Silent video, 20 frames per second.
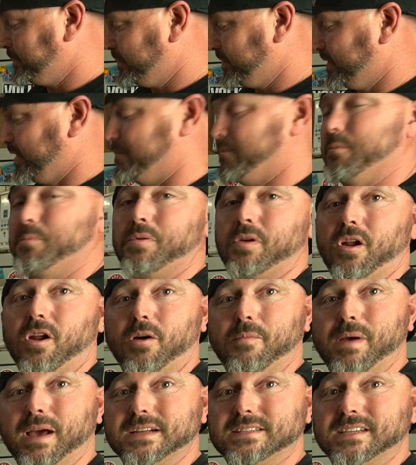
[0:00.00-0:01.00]
Then we'll put it all
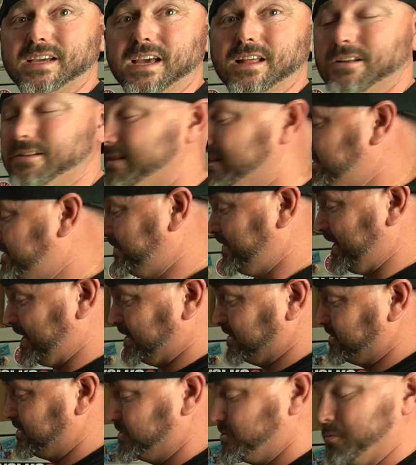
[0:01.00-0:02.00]
back together. This
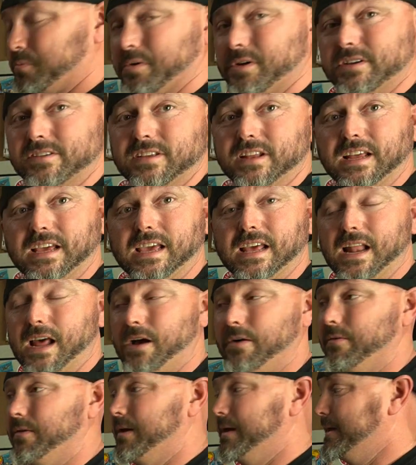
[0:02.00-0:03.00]
fan's super easy to get
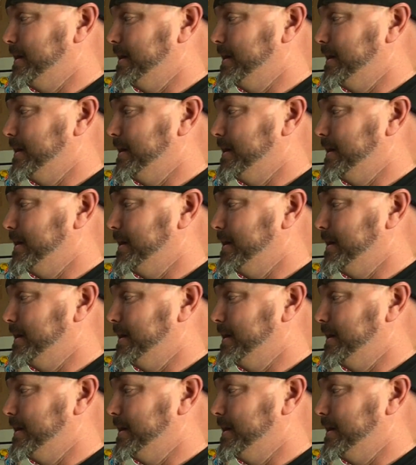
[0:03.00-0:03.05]
out.